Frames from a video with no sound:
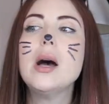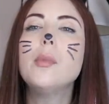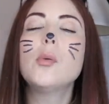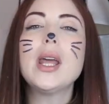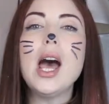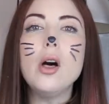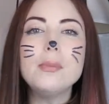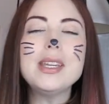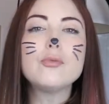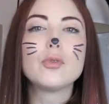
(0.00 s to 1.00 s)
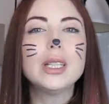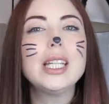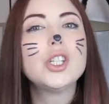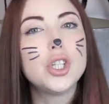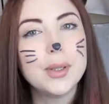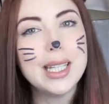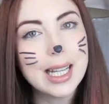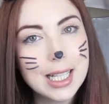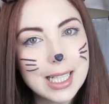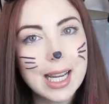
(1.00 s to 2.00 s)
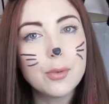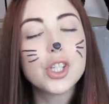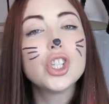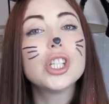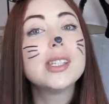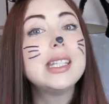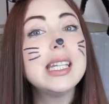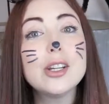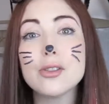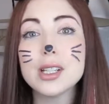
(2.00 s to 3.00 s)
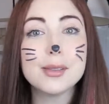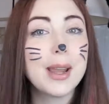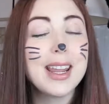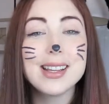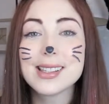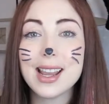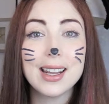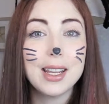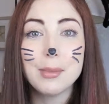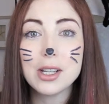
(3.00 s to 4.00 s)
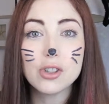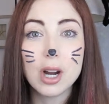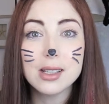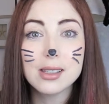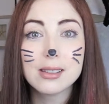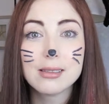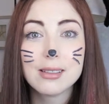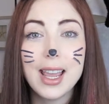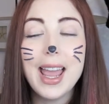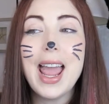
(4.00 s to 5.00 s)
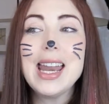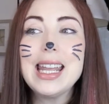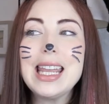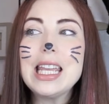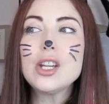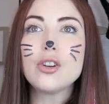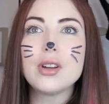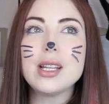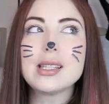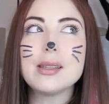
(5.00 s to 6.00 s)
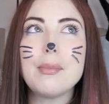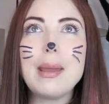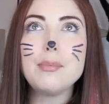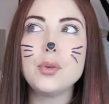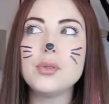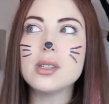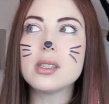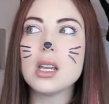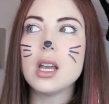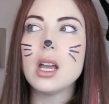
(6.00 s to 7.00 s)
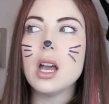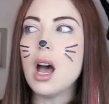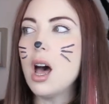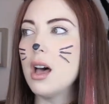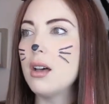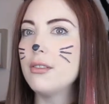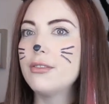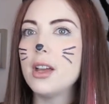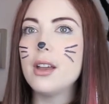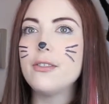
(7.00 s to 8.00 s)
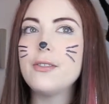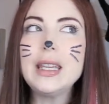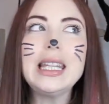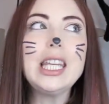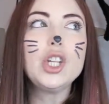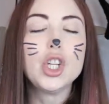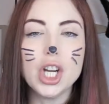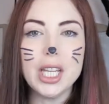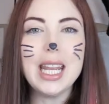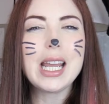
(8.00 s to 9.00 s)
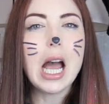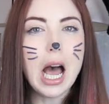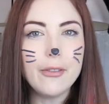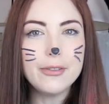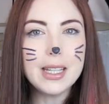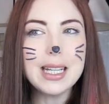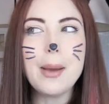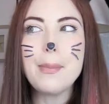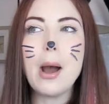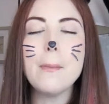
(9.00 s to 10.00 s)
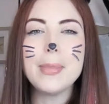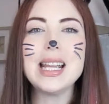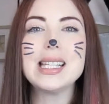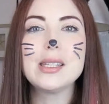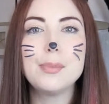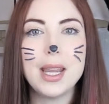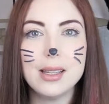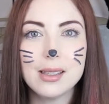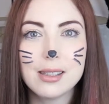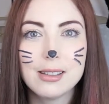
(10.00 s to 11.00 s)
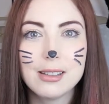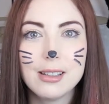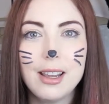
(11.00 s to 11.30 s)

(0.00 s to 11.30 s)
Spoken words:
But what it helped me really do at the end of the day was just decrease my anxiety and my stress. and increase my boost of feeling good and confident about my space.